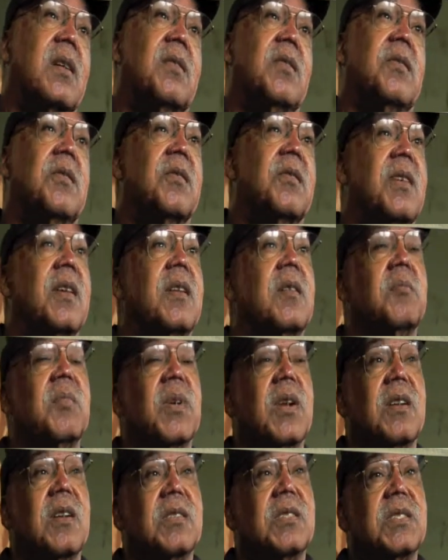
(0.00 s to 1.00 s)
you know, to get a
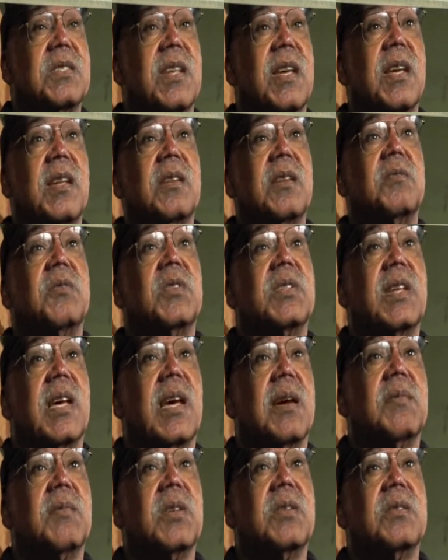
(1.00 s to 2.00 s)
better understanding what's
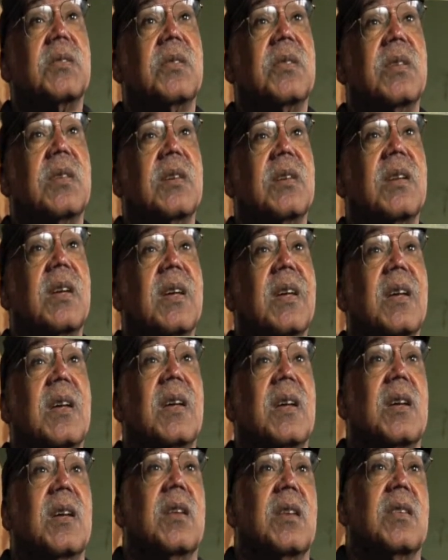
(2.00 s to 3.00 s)
happening to you.
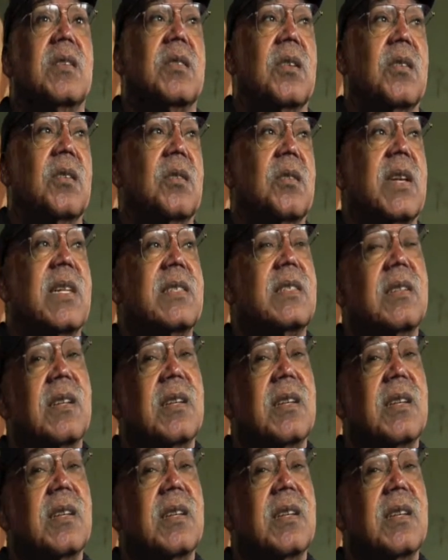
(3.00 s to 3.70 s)
So that's